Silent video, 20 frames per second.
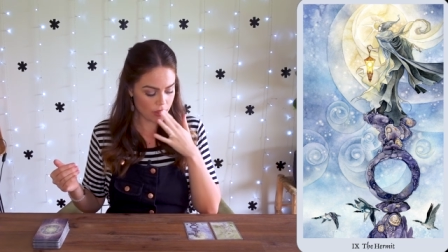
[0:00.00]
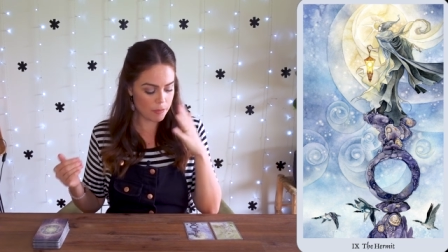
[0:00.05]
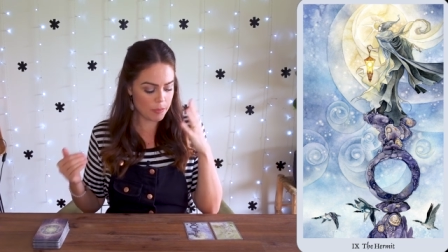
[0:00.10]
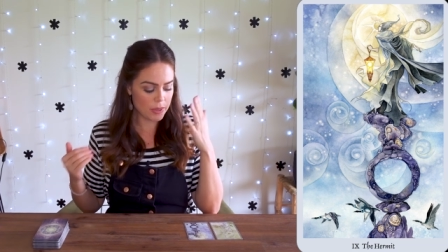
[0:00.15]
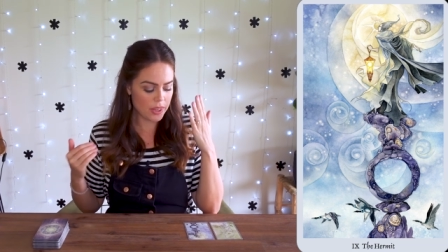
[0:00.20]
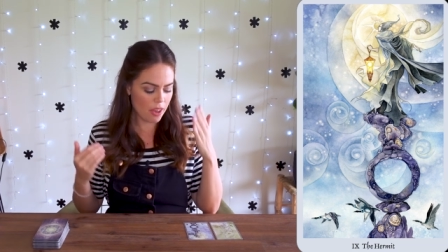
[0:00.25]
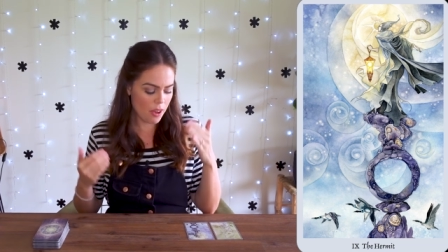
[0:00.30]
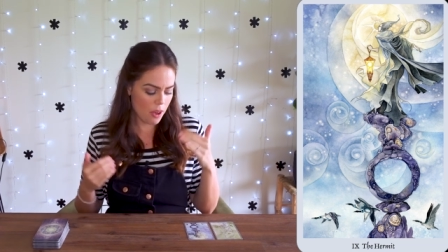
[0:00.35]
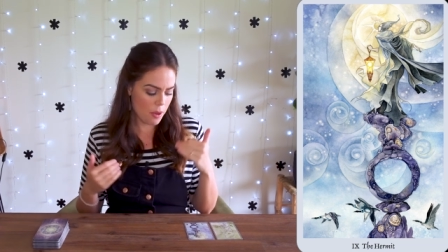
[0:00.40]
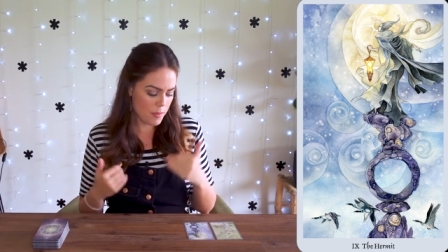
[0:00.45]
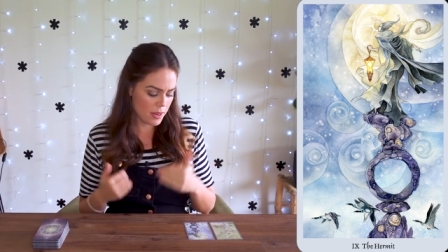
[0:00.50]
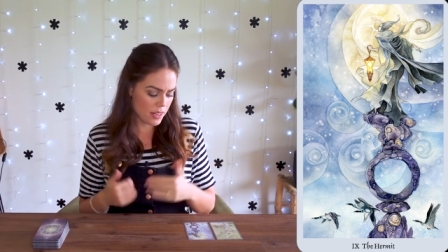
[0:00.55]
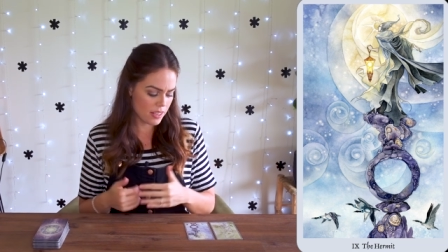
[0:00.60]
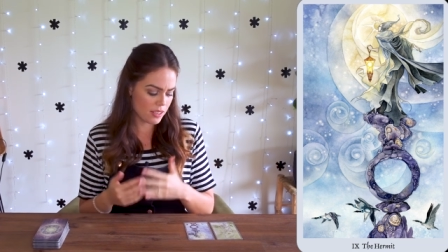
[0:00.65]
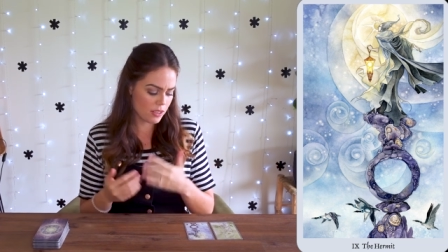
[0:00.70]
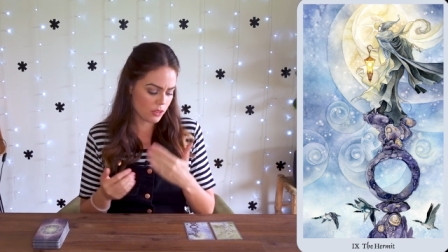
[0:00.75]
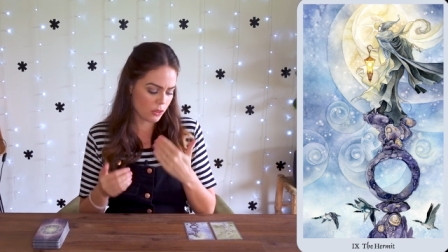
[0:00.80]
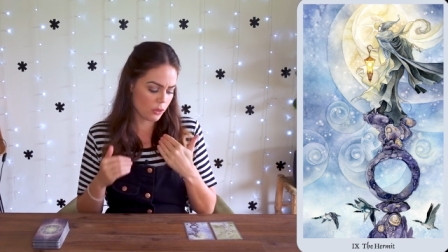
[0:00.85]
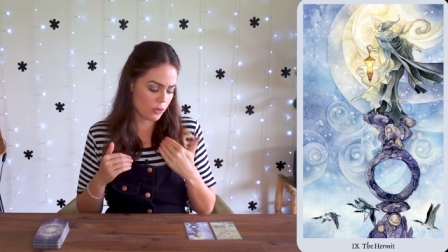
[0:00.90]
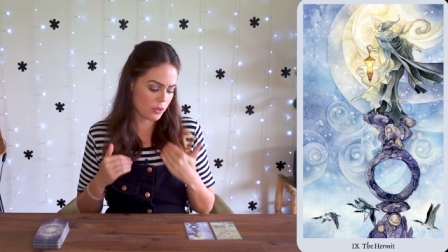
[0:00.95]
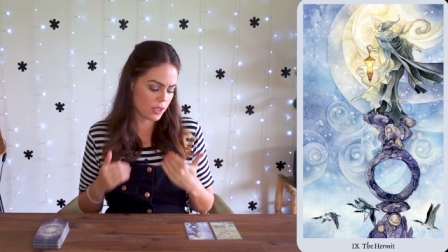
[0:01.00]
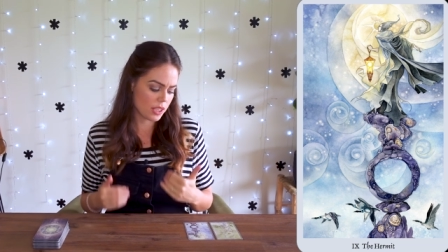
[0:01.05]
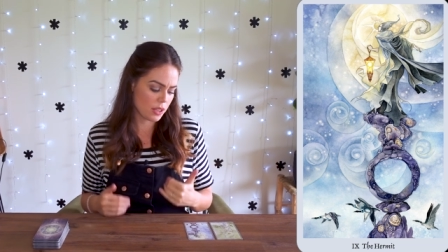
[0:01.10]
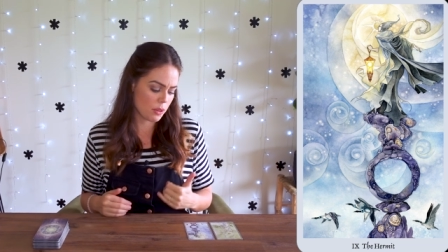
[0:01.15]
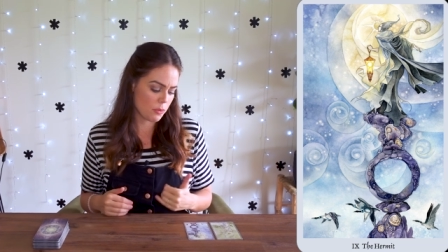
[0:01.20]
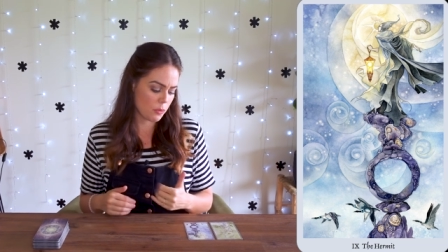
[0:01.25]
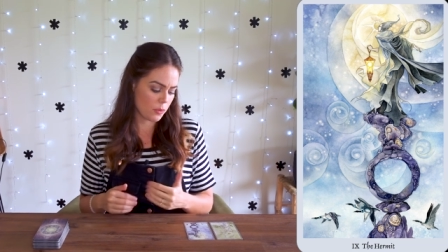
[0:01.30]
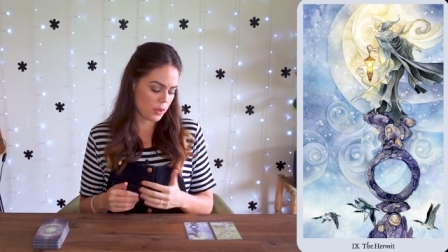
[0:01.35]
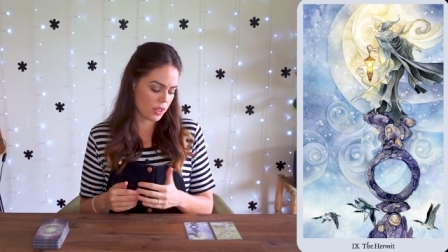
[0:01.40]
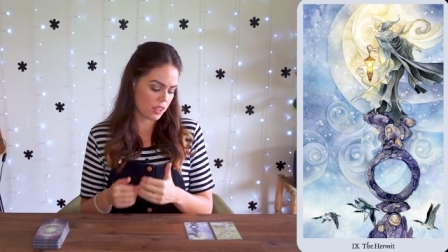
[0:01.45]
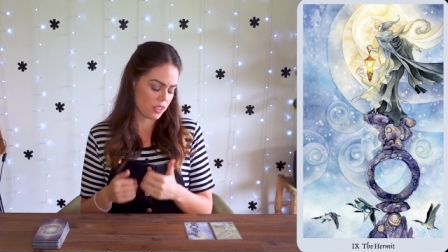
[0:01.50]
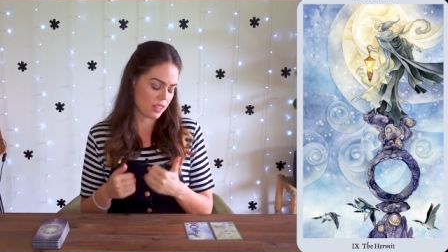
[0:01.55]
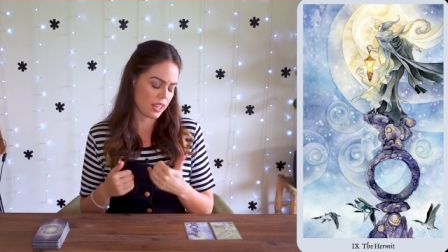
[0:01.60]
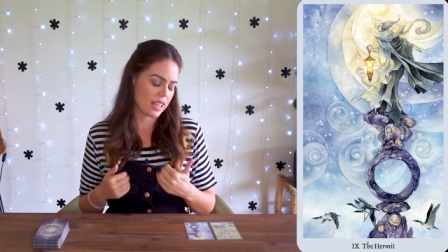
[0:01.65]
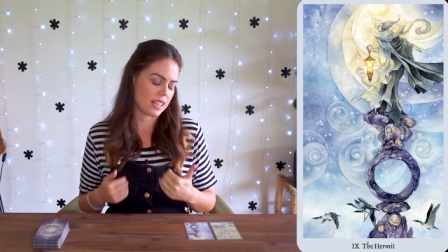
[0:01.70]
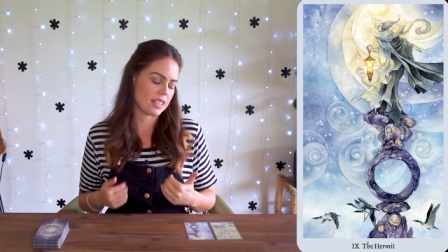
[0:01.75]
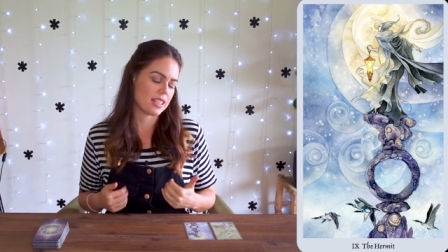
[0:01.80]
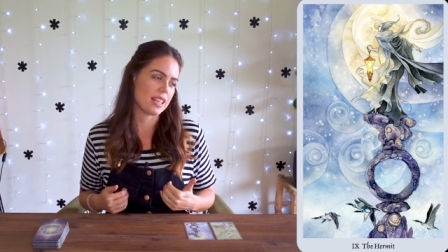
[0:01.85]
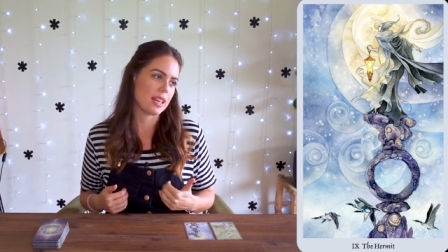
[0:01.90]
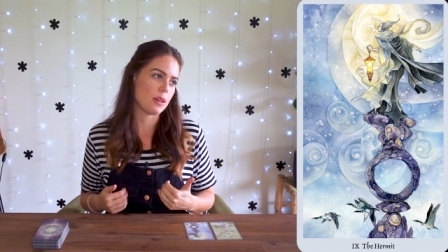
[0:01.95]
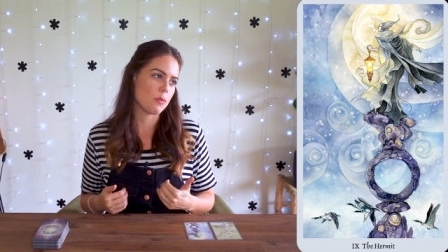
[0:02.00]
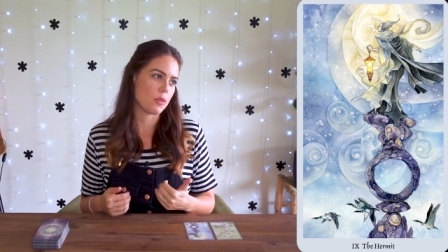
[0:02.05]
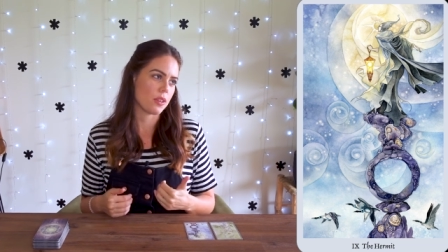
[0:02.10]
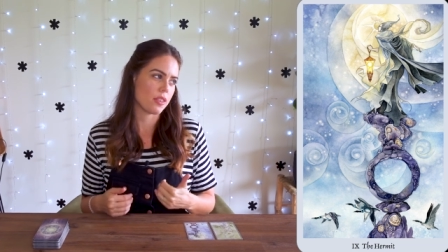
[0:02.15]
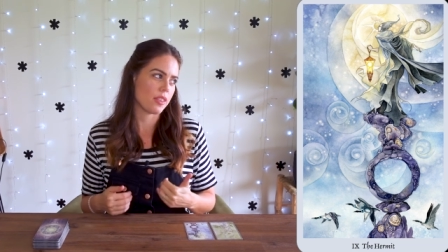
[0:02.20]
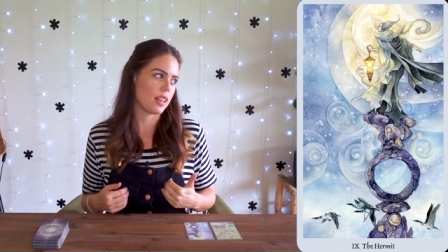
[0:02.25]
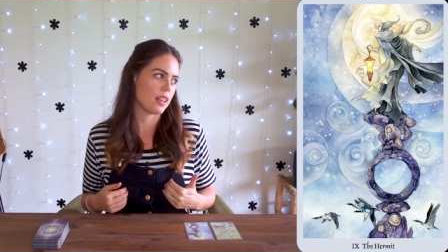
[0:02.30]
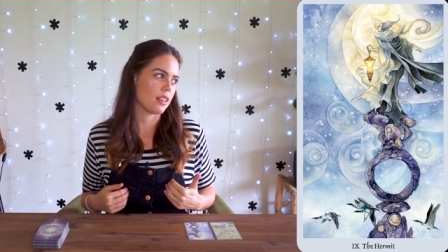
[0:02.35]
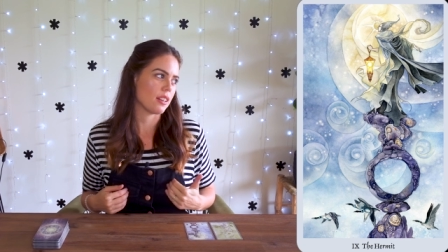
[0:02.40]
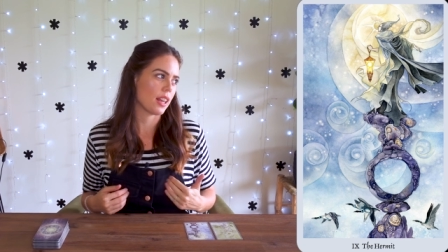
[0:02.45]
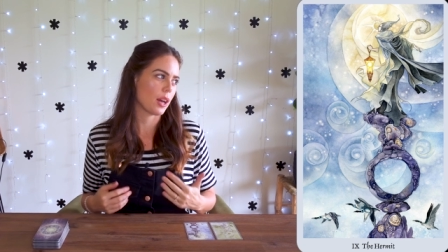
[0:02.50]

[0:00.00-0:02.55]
but the Hermit is also with like deep within,